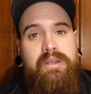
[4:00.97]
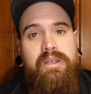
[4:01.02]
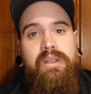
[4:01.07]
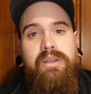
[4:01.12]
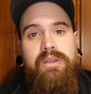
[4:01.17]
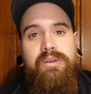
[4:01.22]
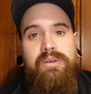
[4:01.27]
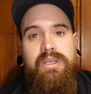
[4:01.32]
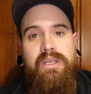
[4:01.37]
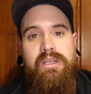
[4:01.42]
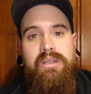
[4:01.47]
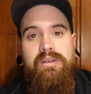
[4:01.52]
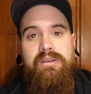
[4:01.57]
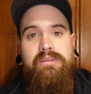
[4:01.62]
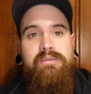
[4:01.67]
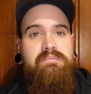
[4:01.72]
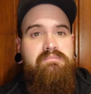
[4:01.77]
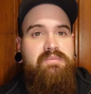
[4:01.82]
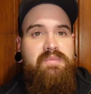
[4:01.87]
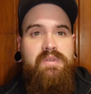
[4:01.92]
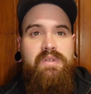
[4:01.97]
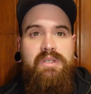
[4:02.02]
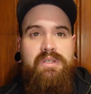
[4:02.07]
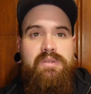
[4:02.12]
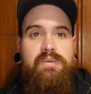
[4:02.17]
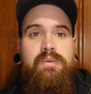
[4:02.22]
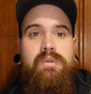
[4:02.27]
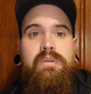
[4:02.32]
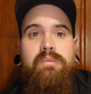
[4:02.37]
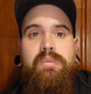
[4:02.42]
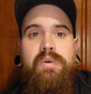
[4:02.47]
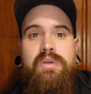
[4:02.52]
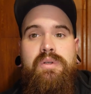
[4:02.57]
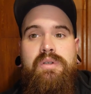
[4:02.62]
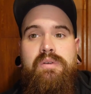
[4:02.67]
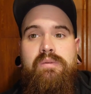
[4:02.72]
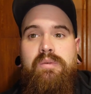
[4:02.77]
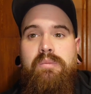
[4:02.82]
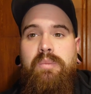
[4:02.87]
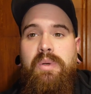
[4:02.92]
You can, just with the push
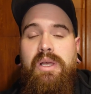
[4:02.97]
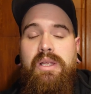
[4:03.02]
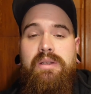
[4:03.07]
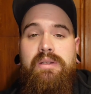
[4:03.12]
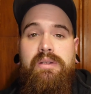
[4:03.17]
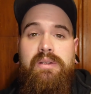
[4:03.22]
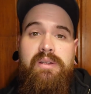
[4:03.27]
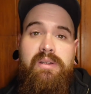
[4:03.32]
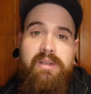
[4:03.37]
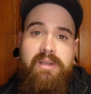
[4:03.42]
of a button,